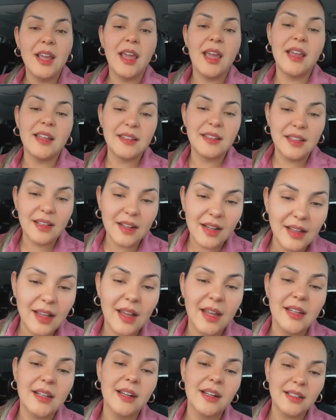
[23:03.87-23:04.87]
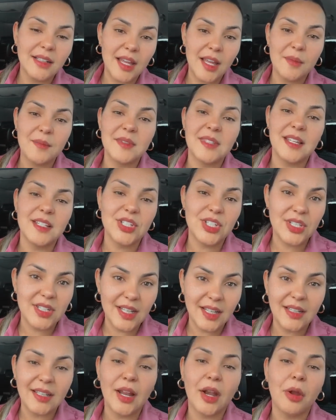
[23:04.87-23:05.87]
and the client claims that she
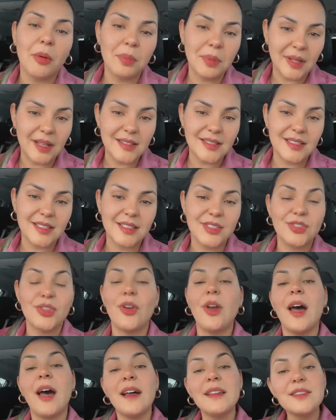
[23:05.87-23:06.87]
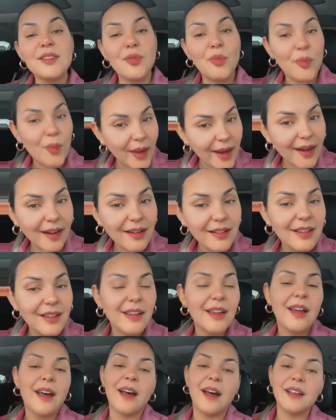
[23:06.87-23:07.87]
done nanoplasty. So ask where,
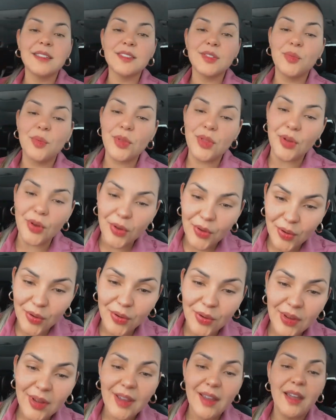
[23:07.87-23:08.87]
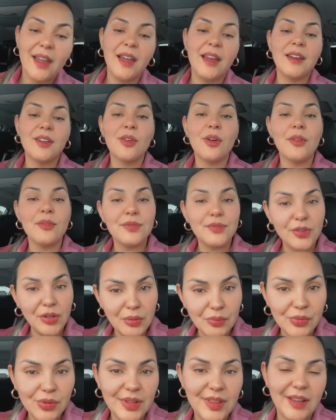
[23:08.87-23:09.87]
ask with who, and
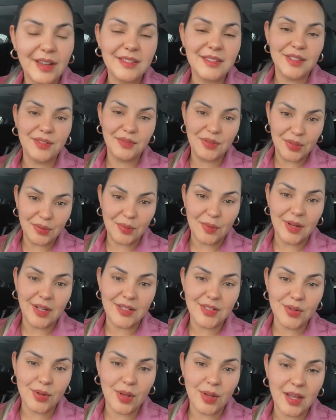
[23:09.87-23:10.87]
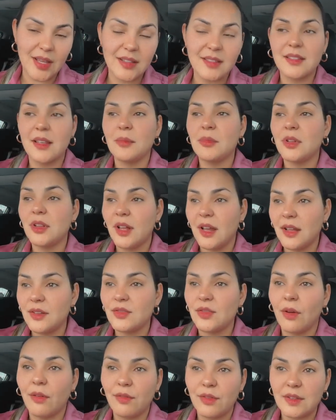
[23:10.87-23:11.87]
confirm with us if you want. Okay, some
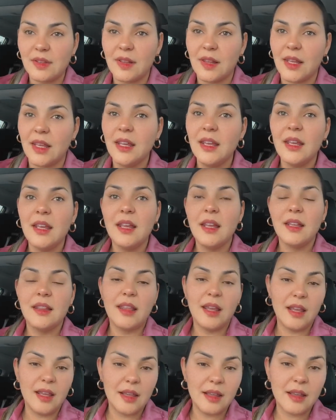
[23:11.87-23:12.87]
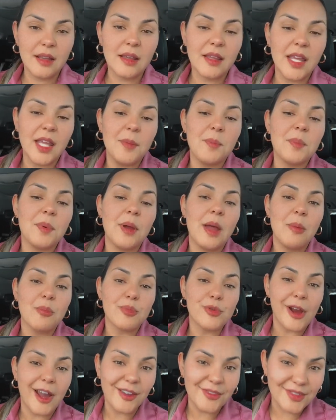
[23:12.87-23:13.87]
clients obviously they keep
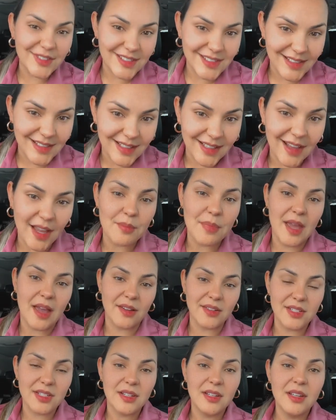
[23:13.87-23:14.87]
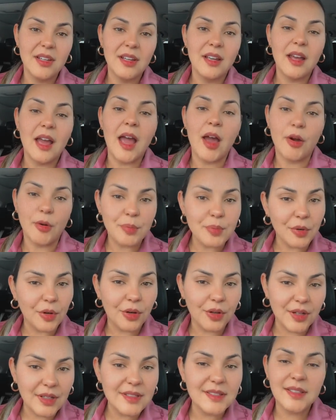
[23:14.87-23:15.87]
privacy about our
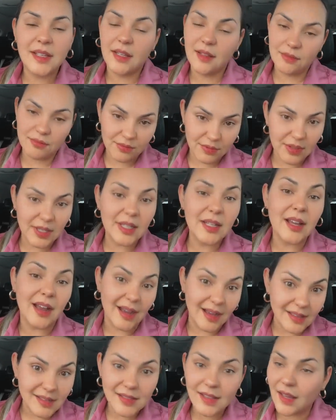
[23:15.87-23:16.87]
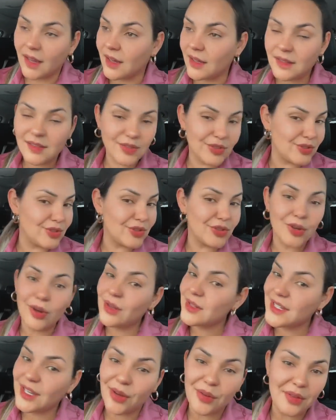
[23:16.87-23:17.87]
products. They really ask us to
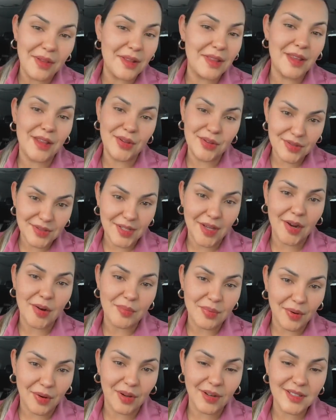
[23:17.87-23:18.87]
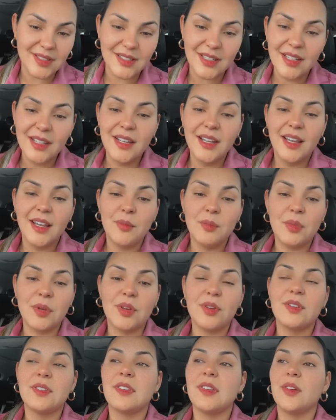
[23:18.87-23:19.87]
not tell that they use our products,
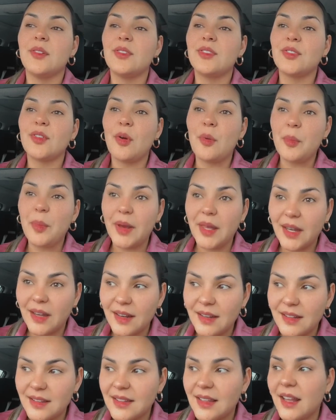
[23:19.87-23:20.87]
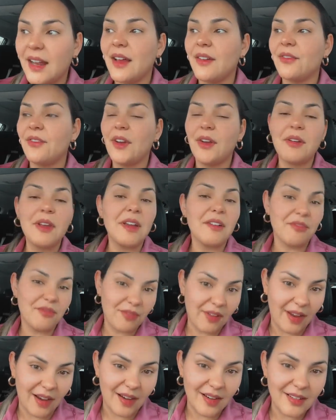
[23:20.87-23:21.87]
because there is competitors that are very
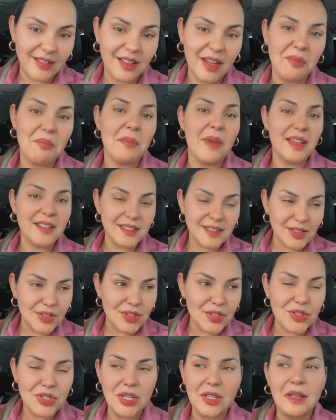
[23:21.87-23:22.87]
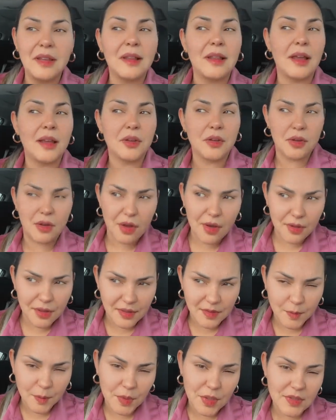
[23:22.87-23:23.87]
unfair. They message and they're like, oh,
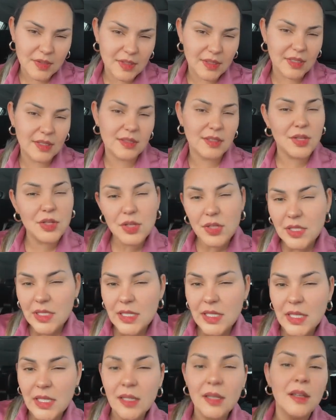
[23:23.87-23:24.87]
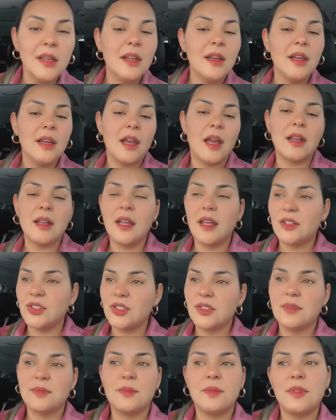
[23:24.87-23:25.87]
this person is using, and they
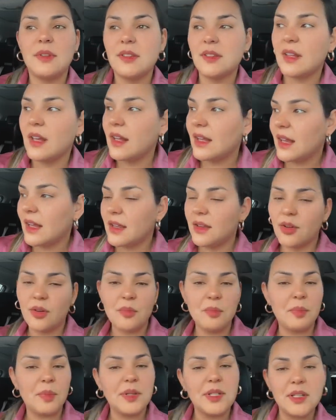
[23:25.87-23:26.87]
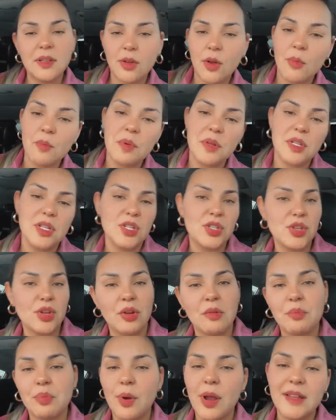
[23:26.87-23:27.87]
just start like competition
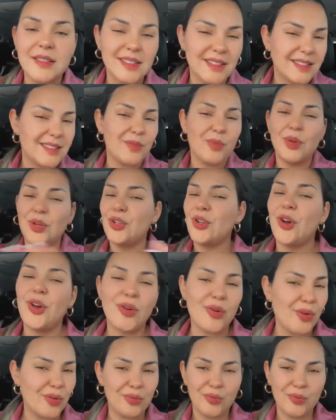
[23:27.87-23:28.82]
on prices. We're not